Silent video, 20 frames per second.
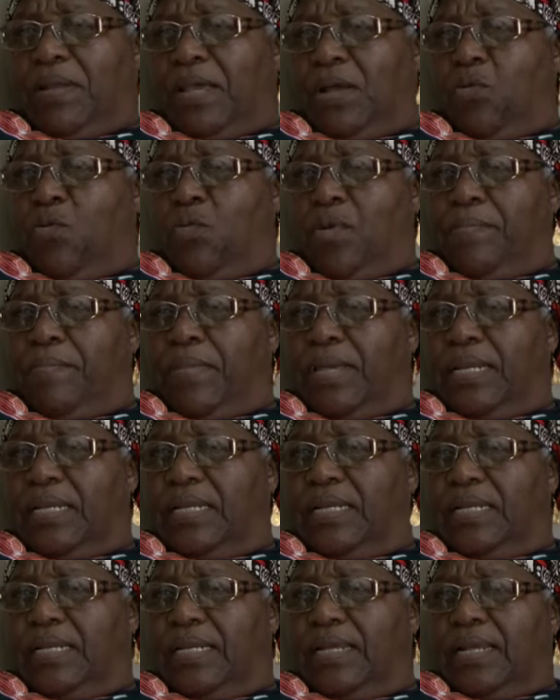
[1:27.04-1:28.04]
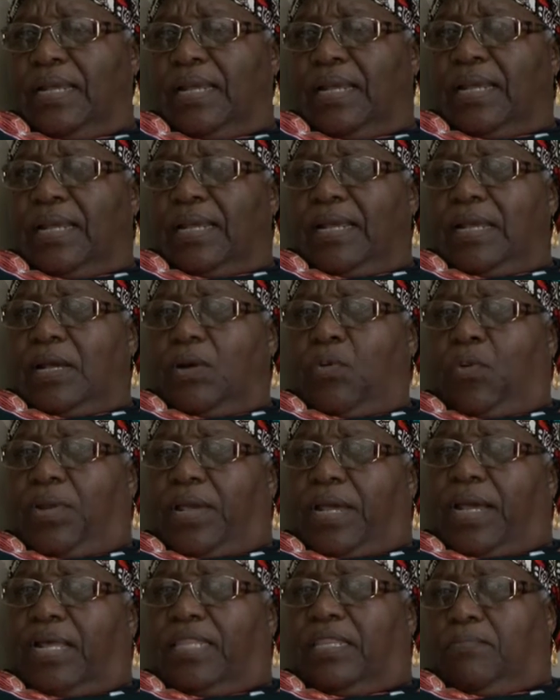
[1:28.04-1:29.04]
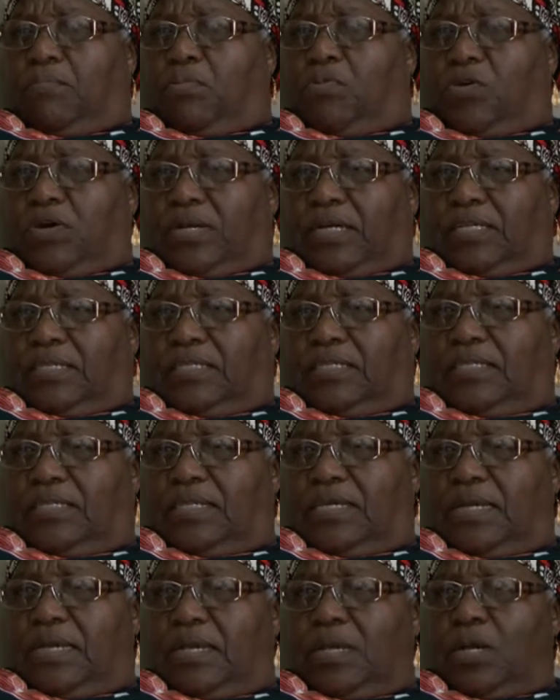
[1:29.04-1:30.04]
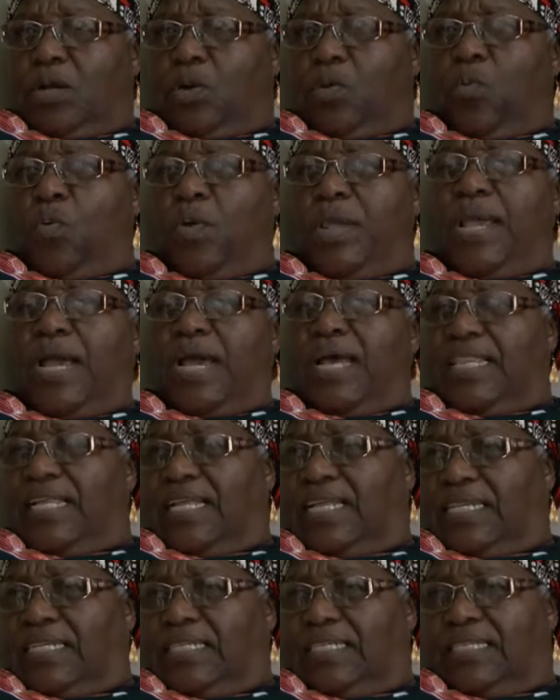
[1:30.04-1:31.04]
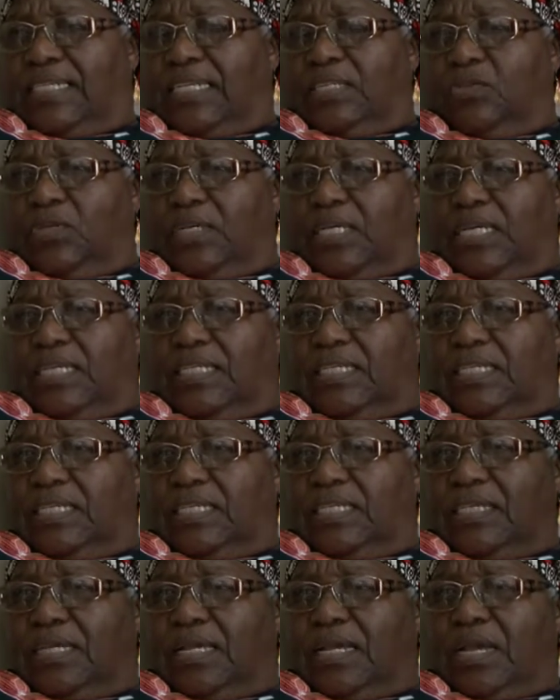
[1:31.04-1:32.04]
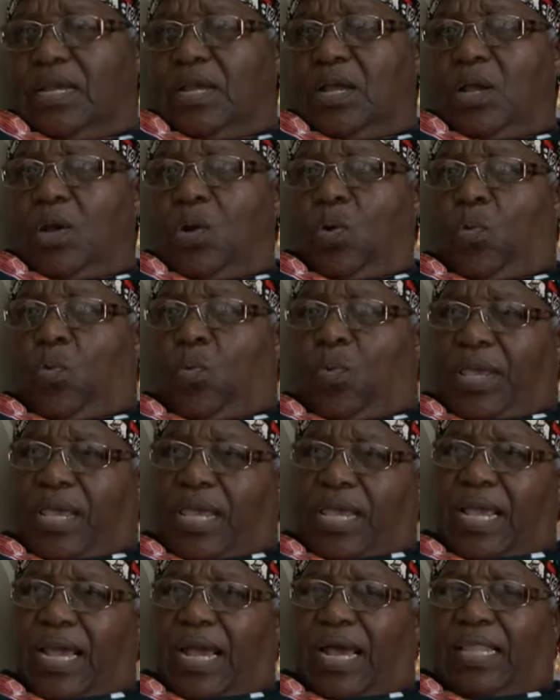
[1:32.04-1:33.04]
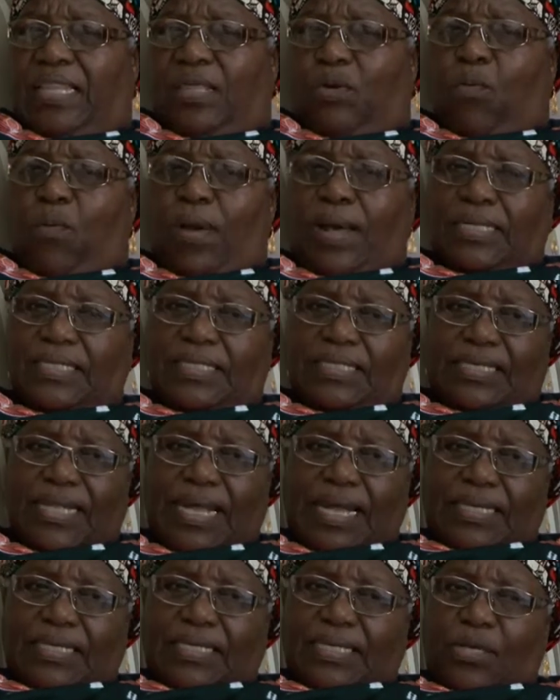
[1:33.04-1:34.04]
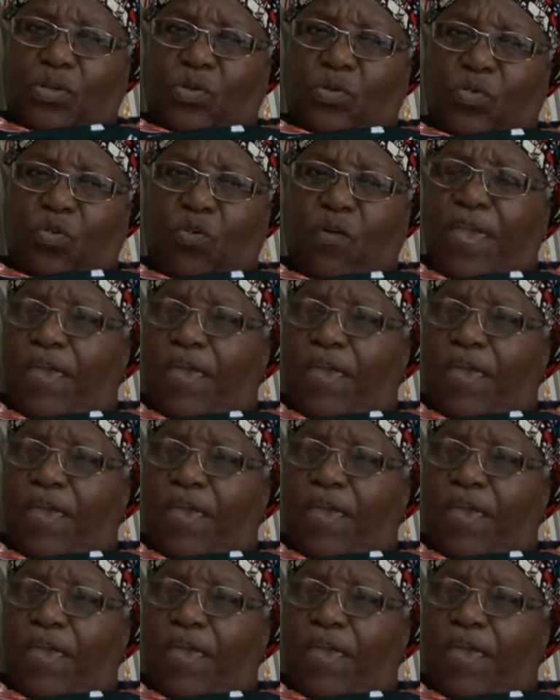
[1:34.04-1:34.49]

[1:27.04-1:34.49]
black women, we are the poorest, we are the least educated, we are the ones that, you know,